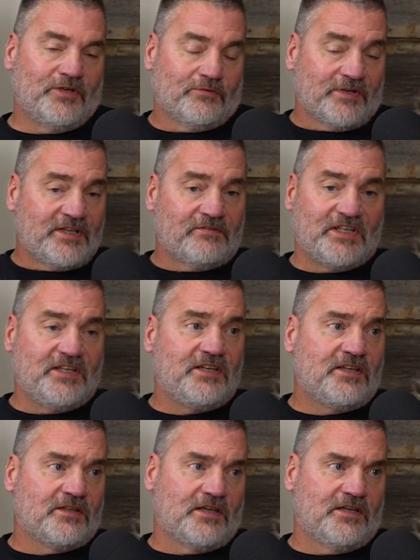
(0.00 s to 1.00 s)
don't really have
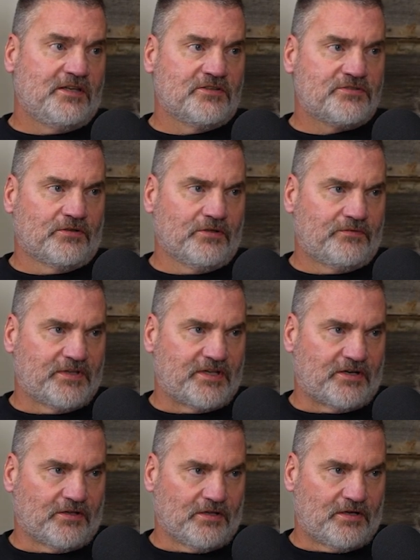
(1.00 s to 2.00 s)
any control over that
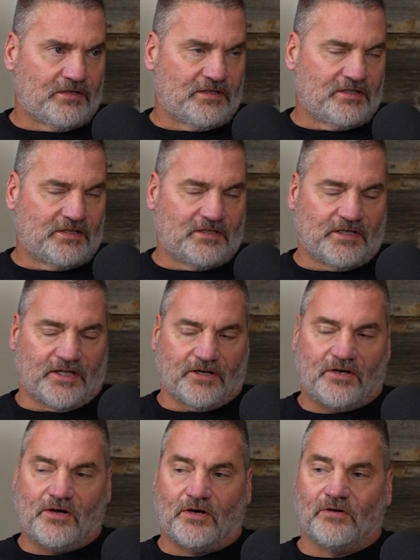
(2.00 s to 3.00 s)
at
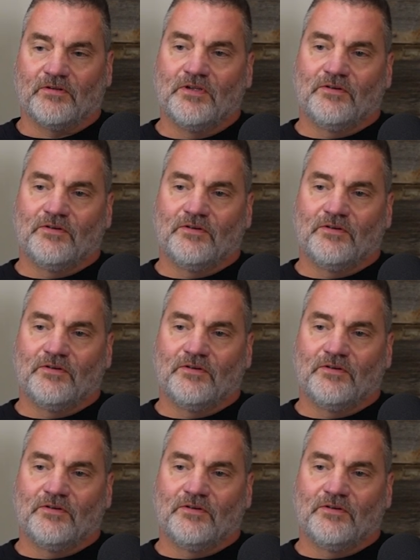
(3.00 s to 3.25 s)
all.